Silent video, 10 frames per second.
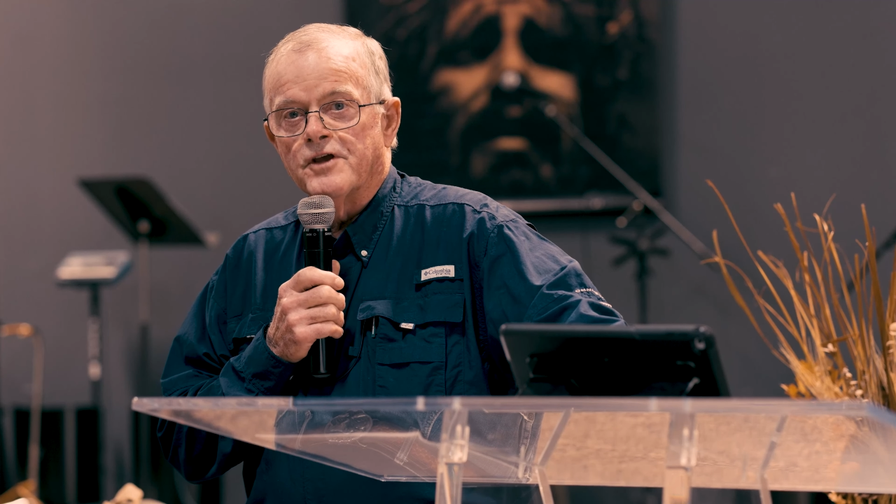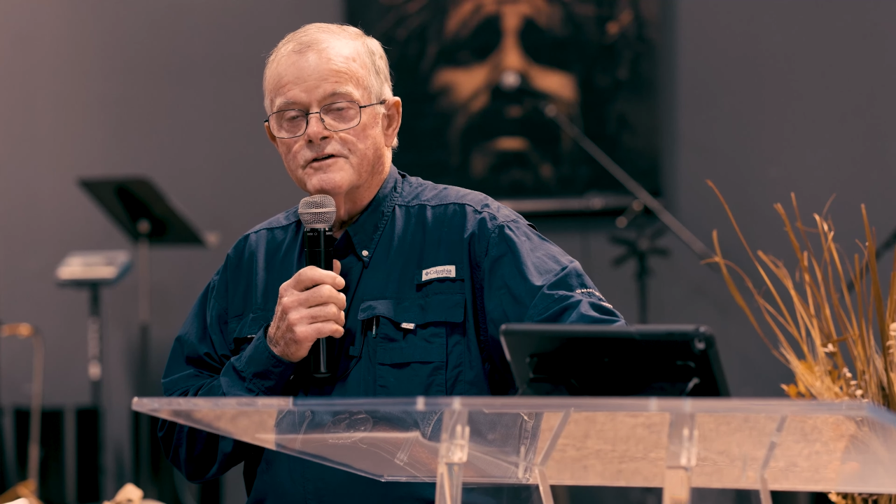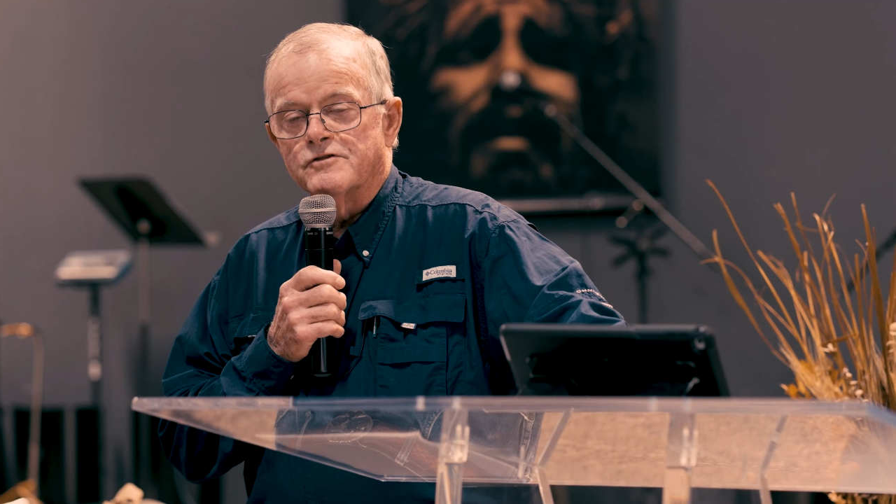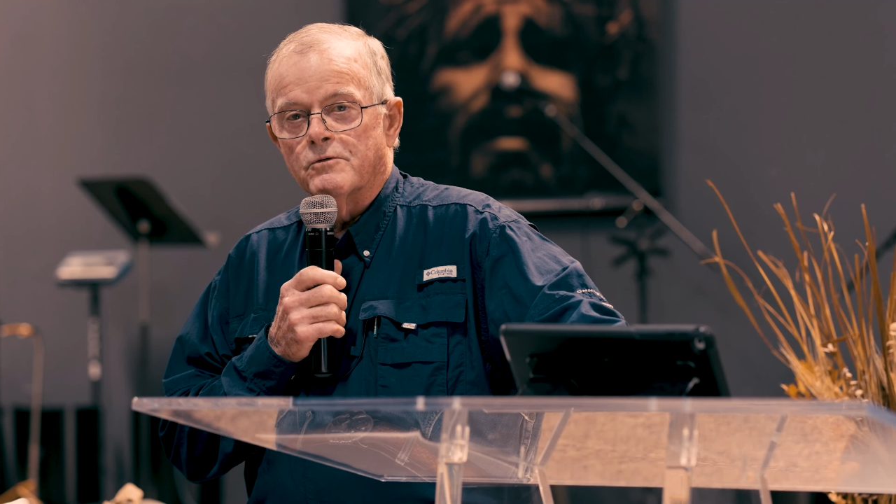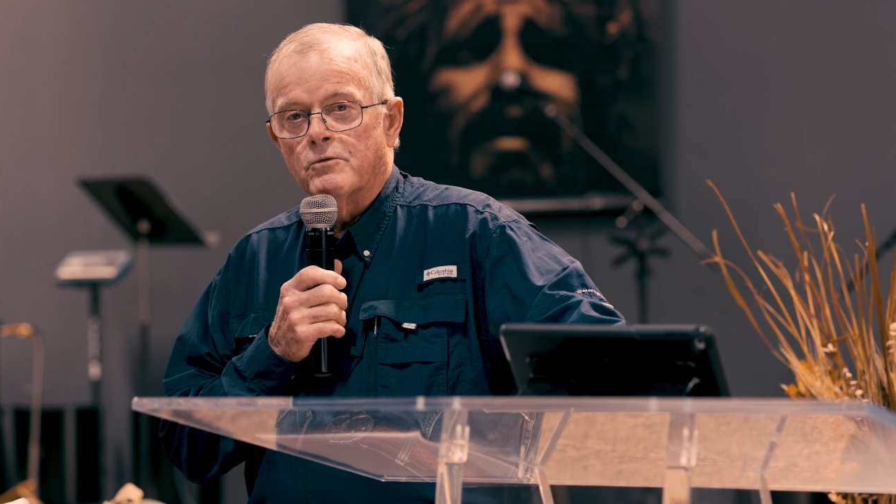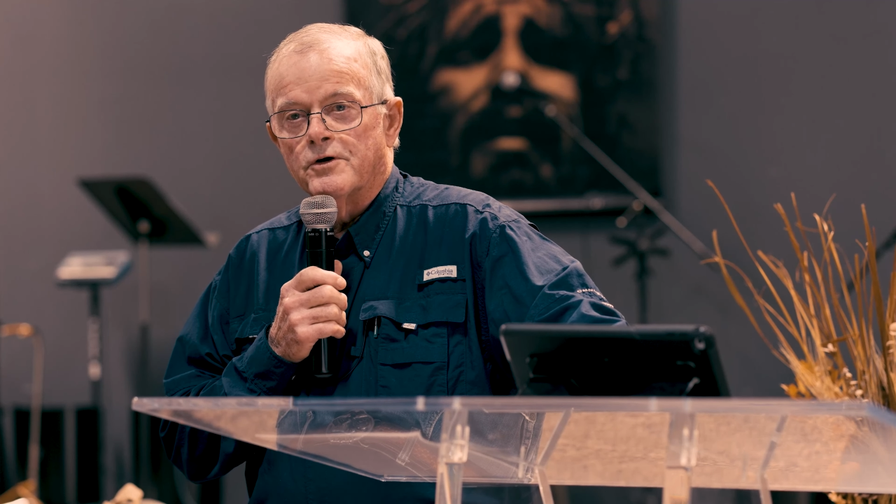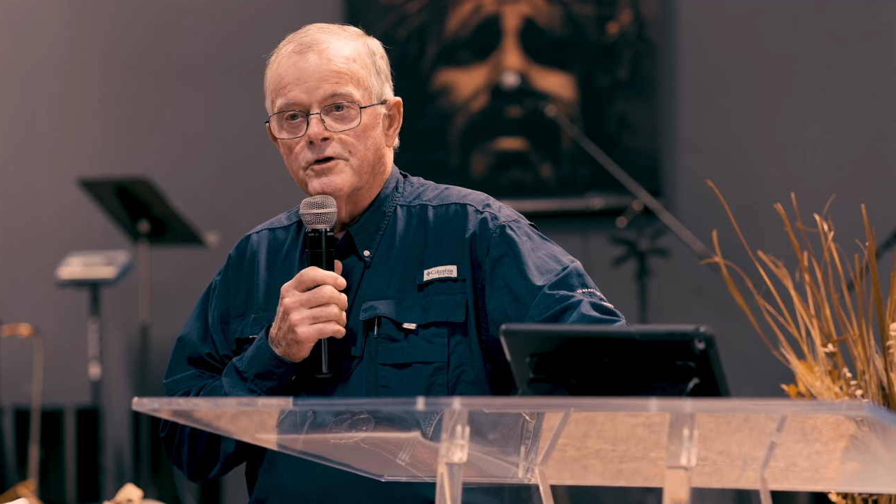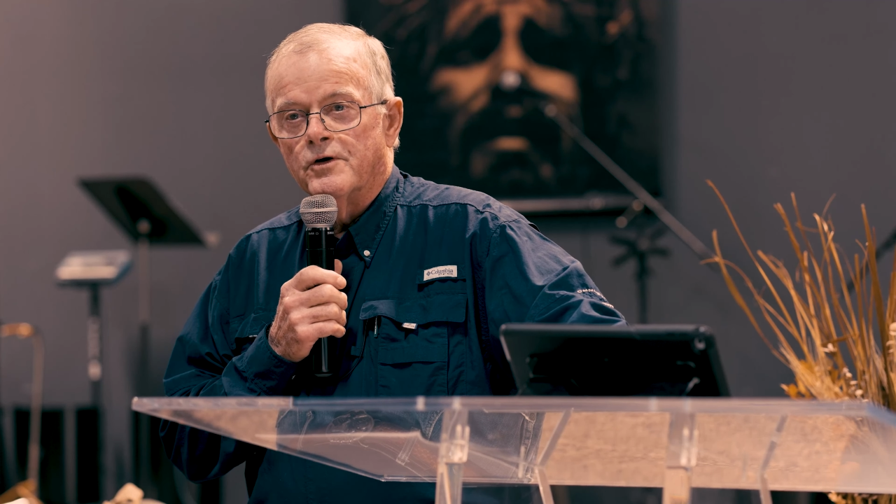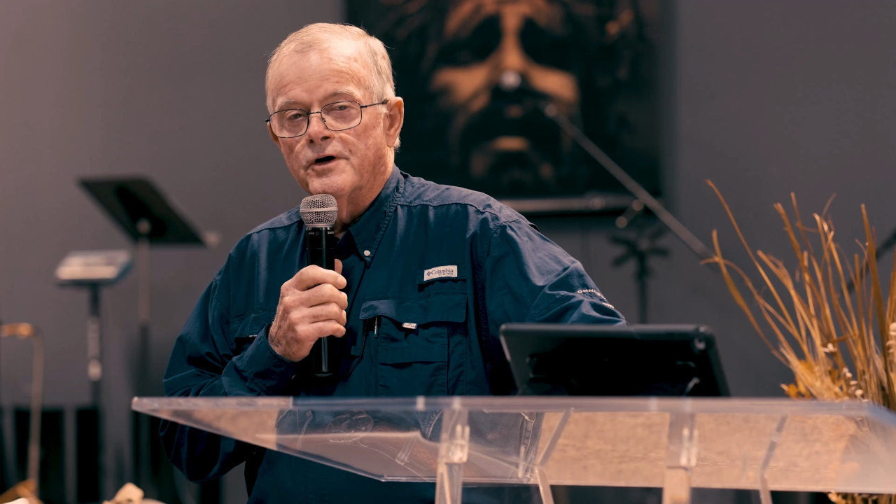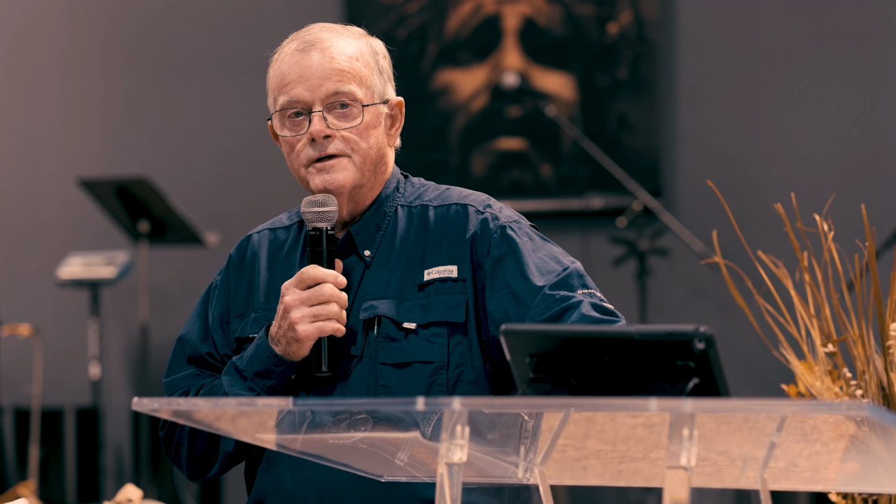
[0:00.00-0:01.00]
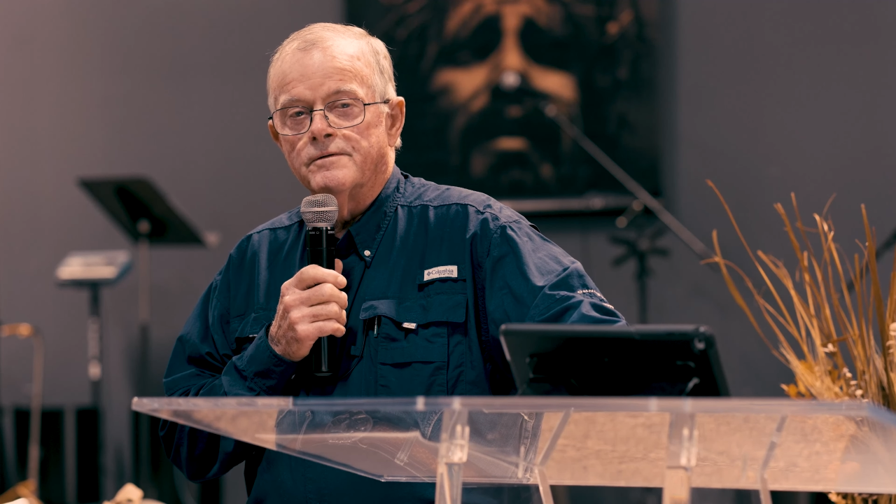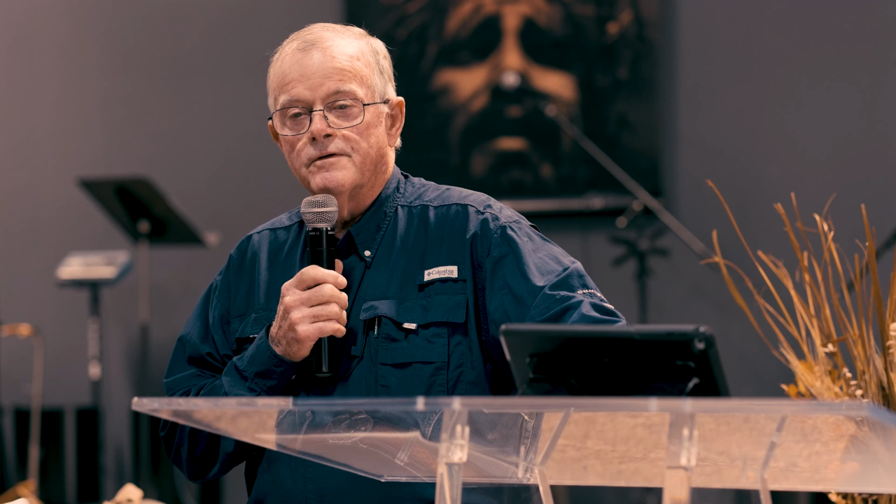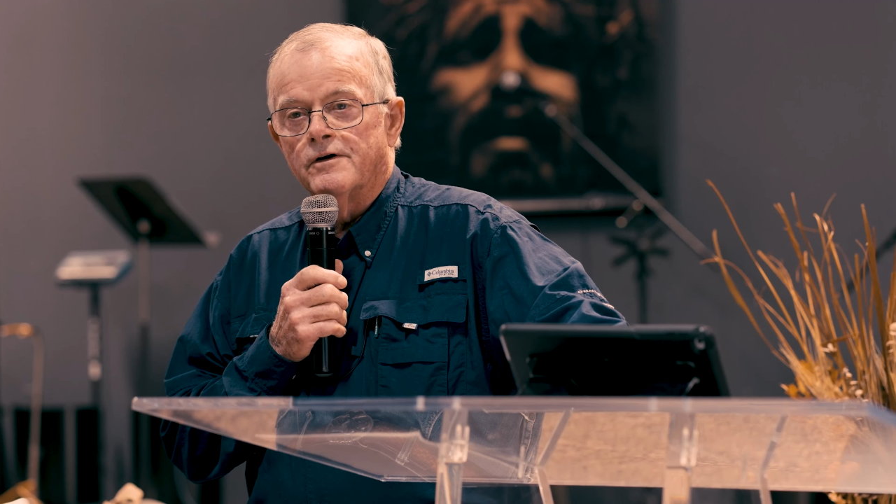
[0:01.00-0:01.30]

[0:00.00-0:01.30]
things they were doing,